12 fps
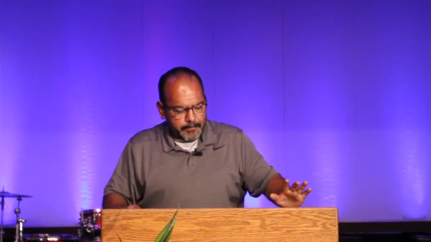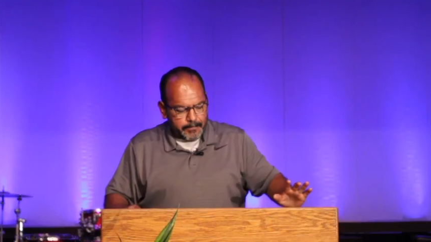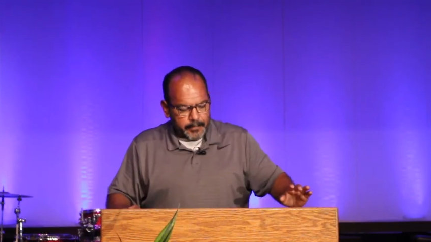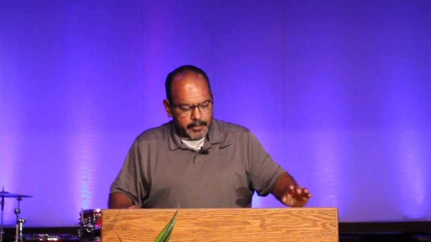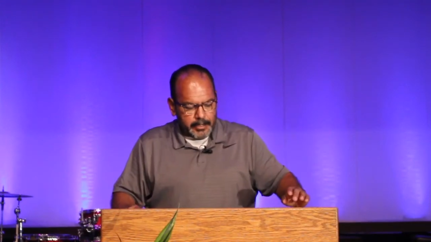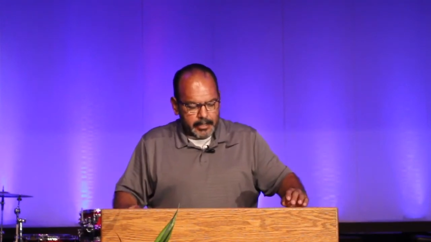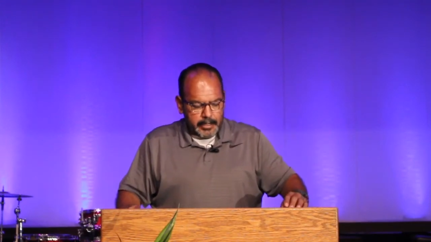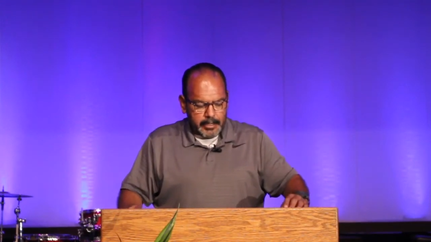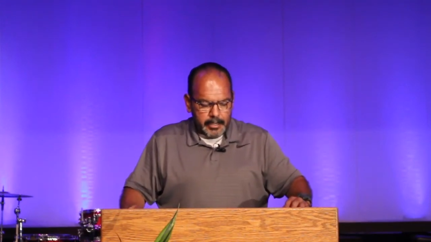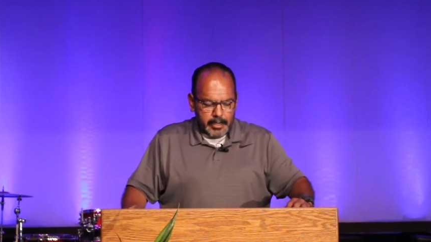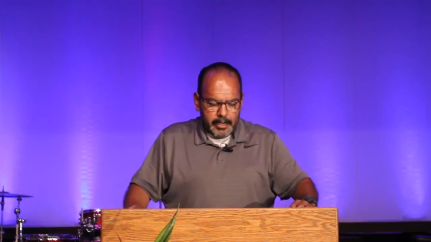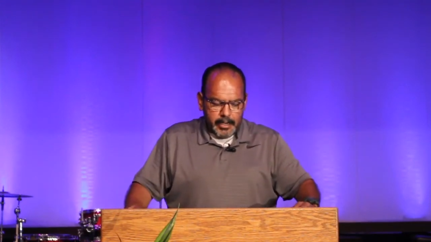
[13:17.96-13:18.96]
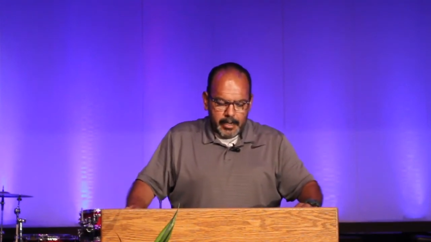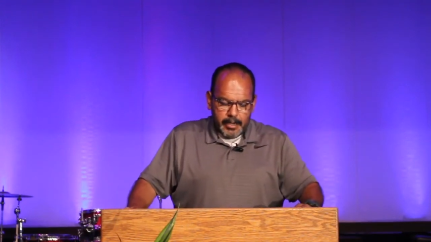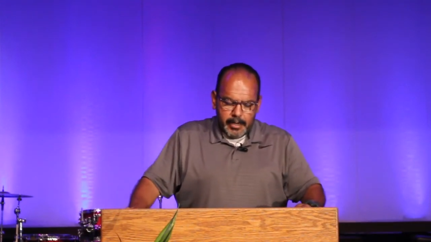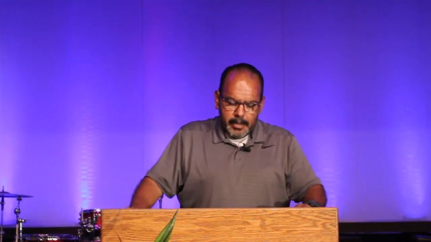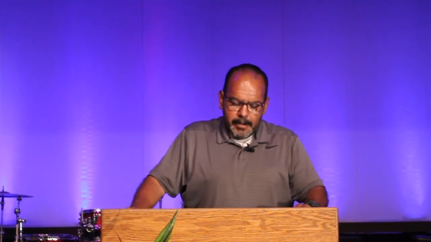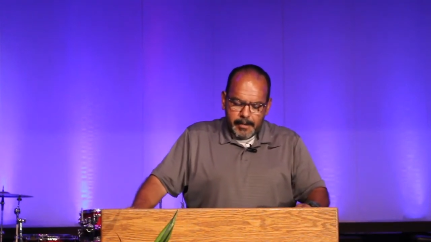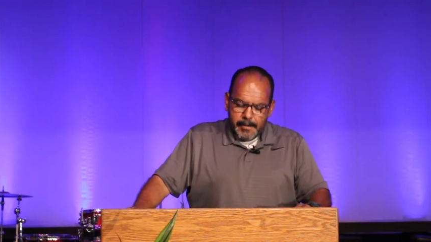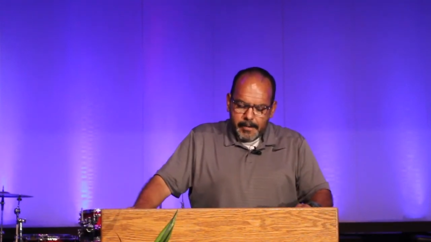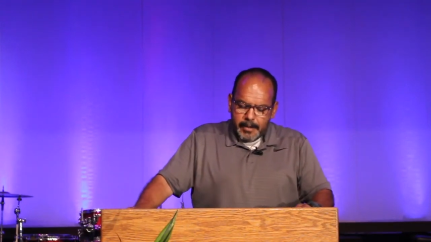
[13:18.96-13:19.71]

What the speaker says: [no speech]